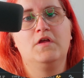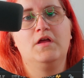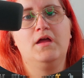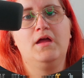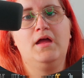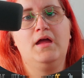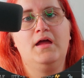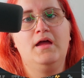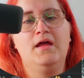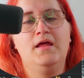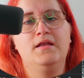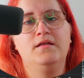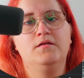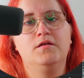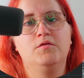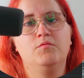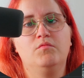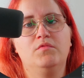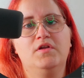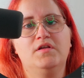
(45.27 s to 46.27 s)
and
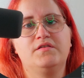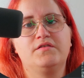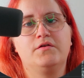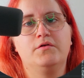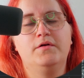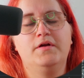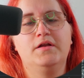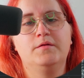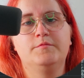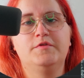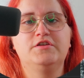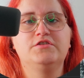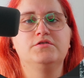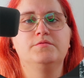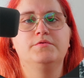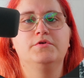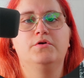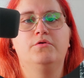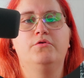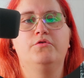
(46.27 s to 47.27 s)
let's go ahead and make sure
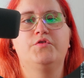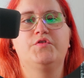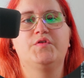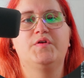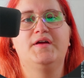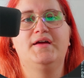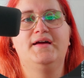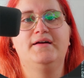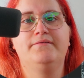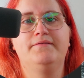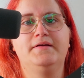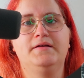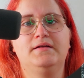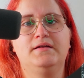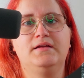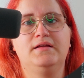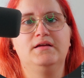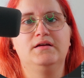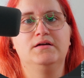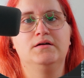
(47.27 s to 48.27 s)
we also have in
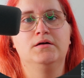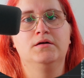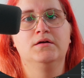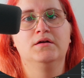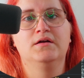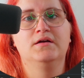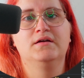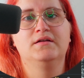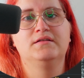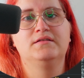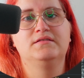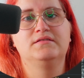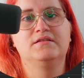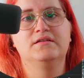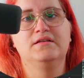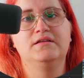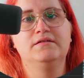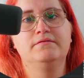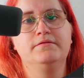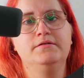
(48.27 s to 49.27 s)
here
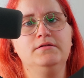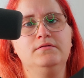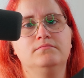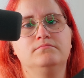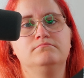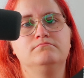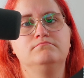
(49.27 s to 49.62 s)
delivered